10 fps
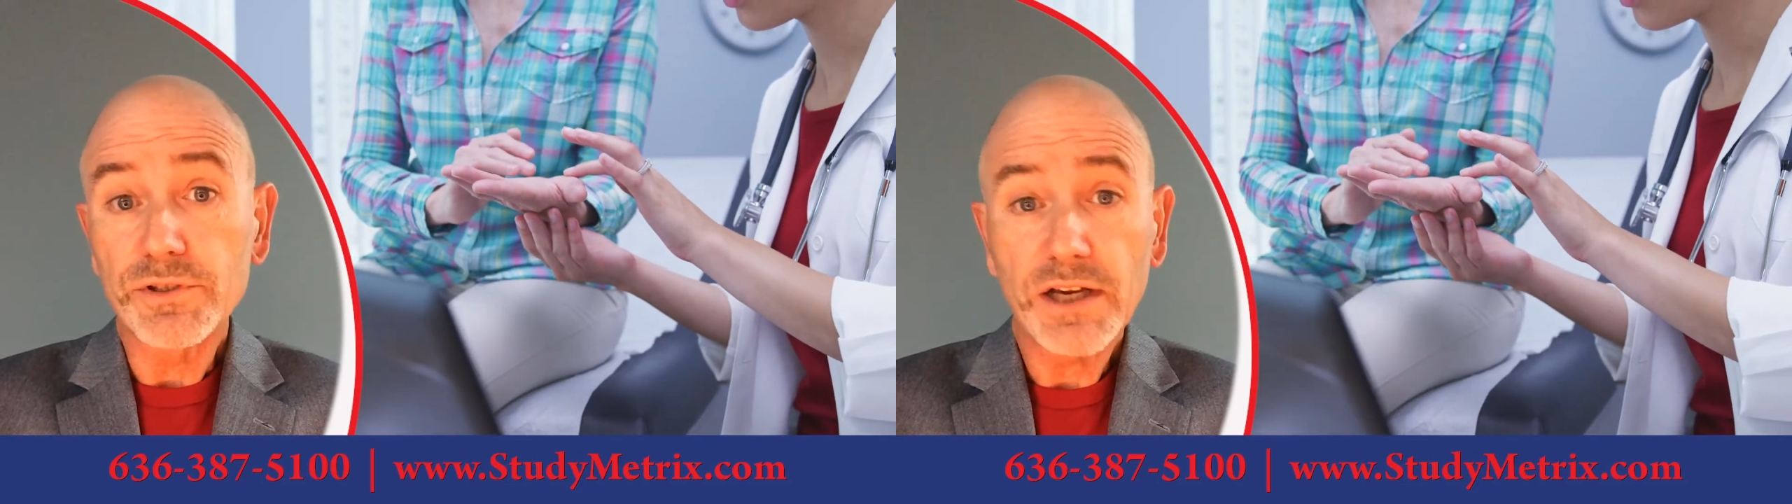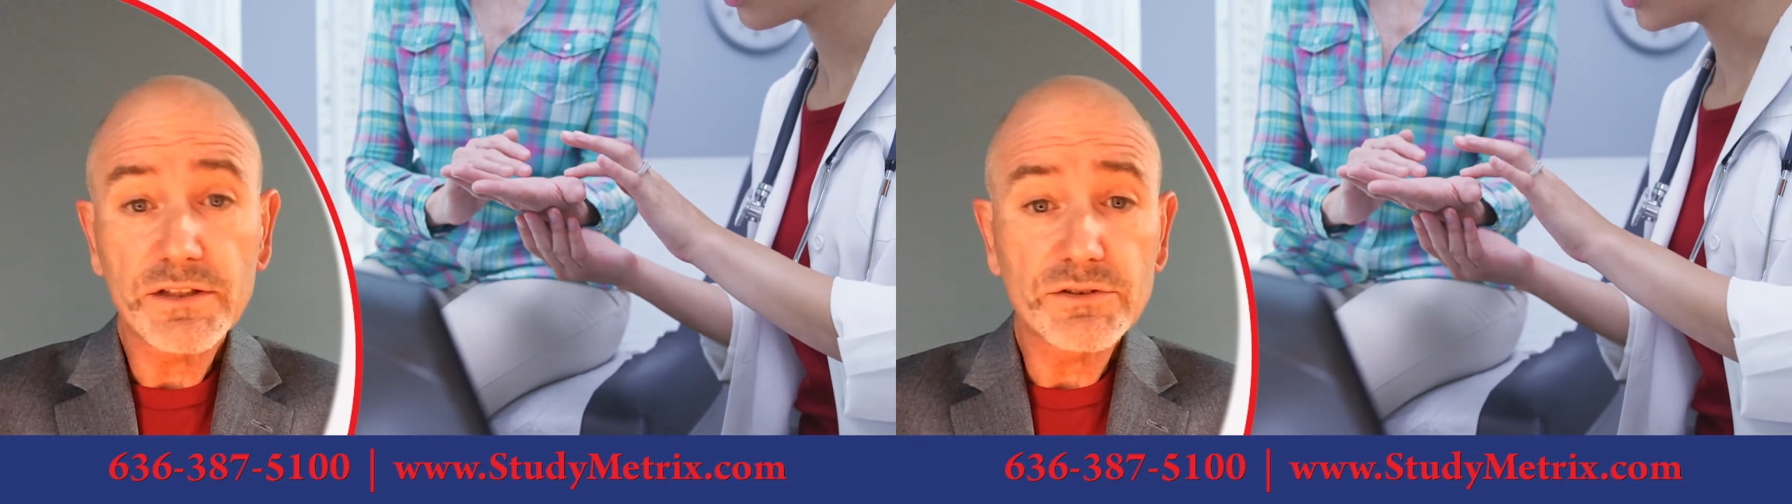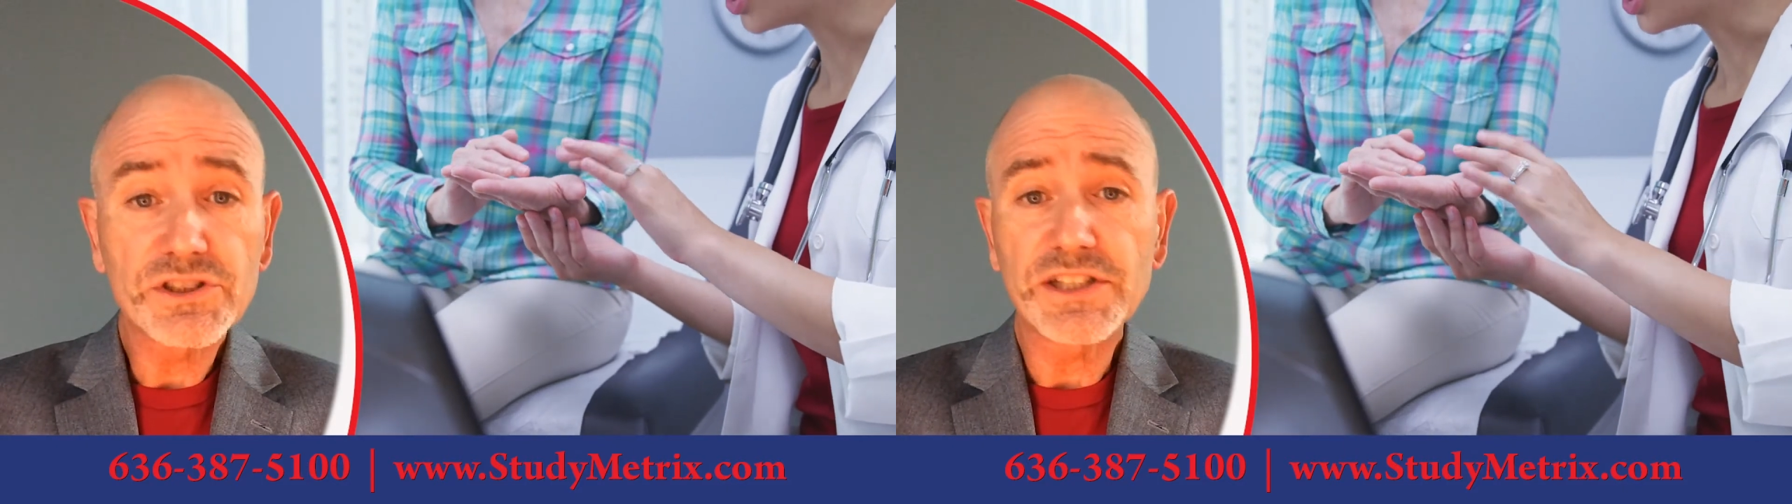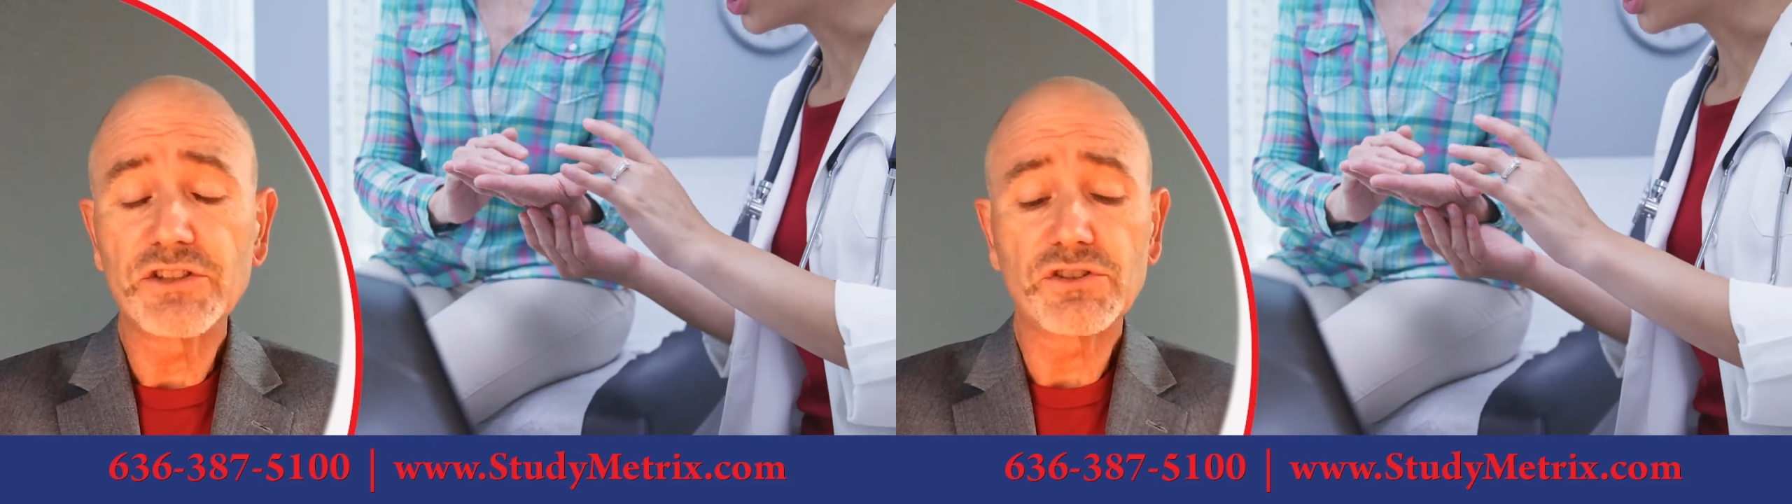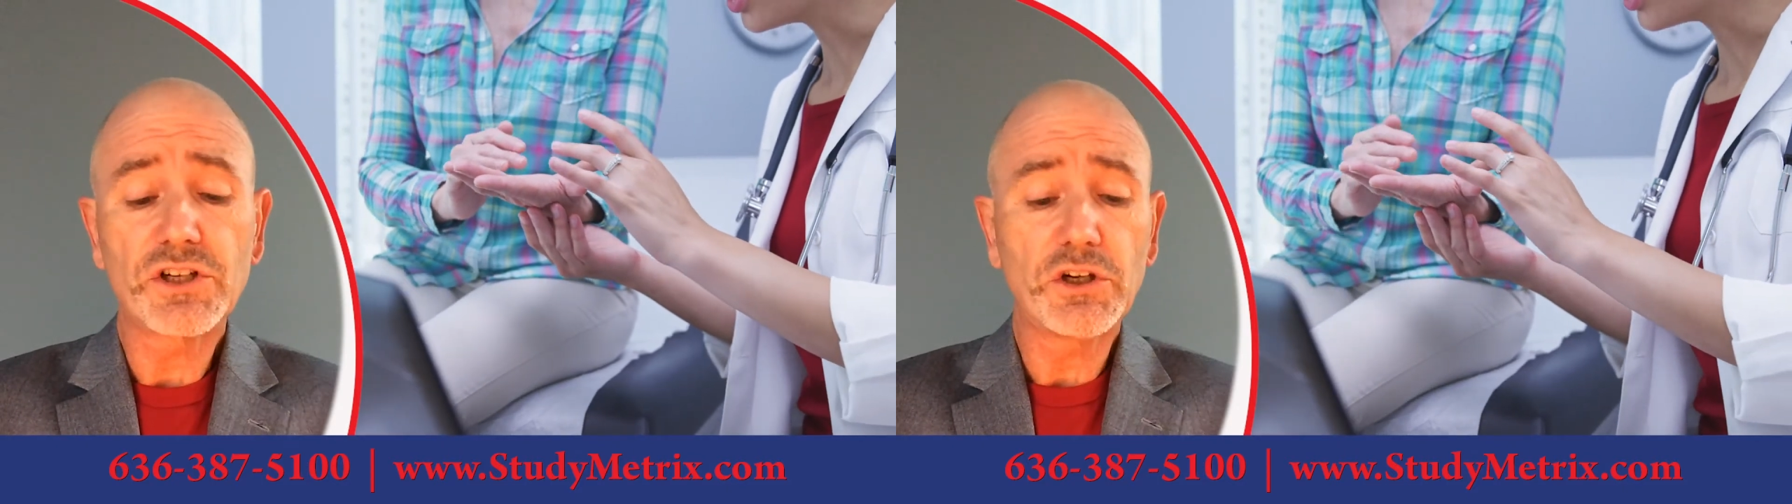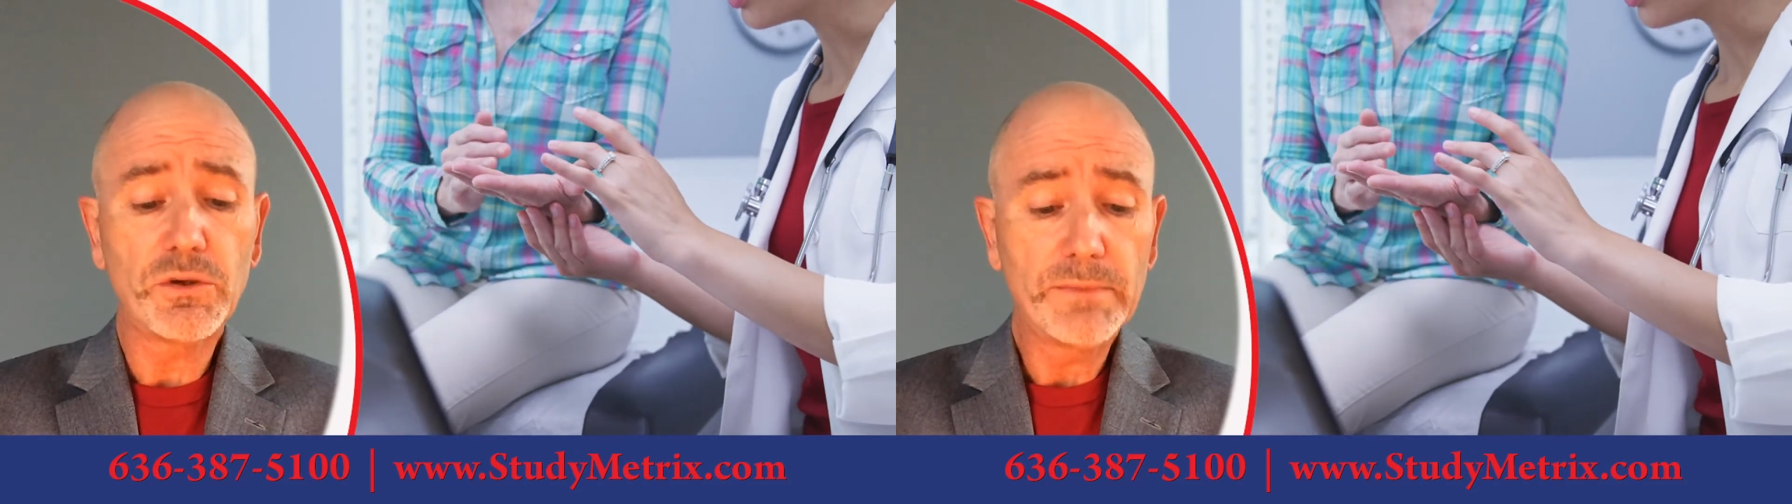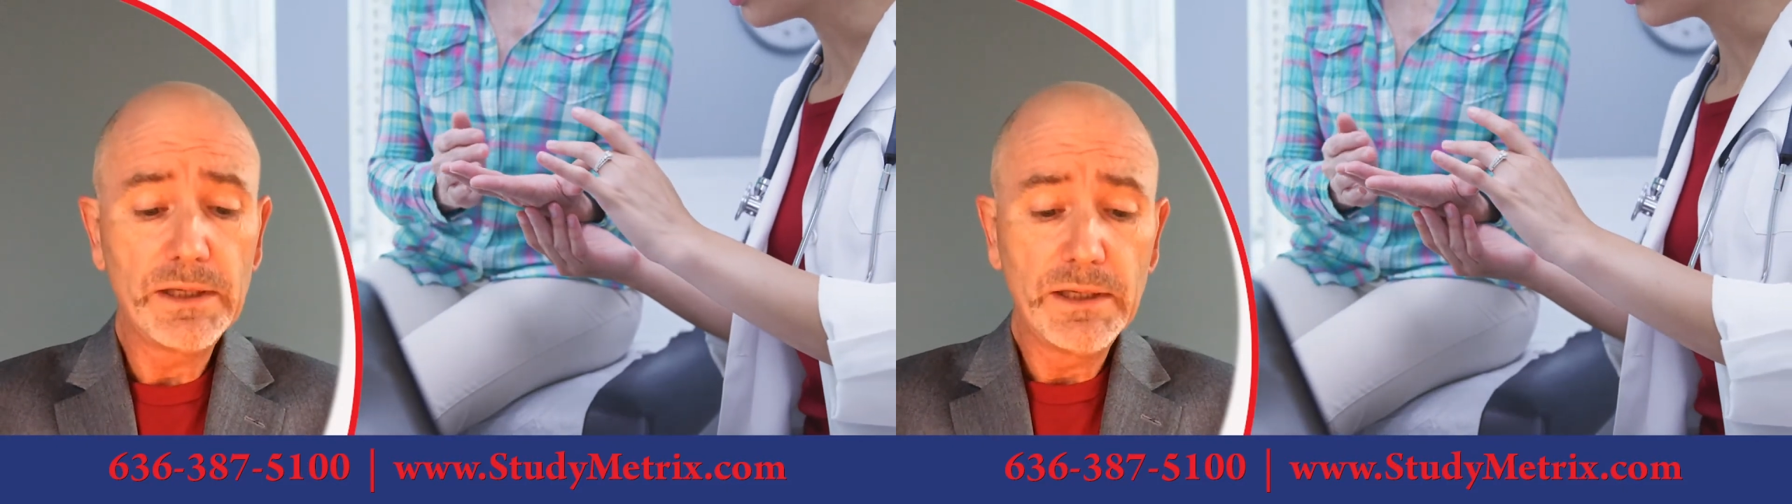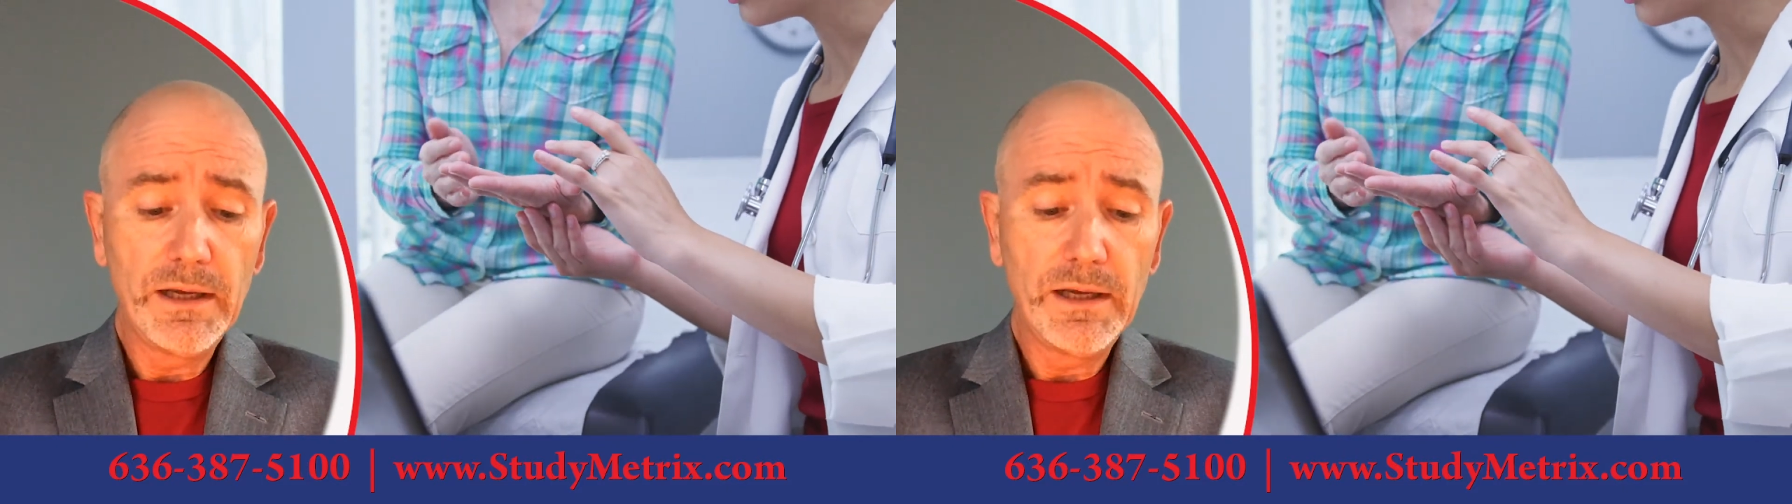tunnel syndrome,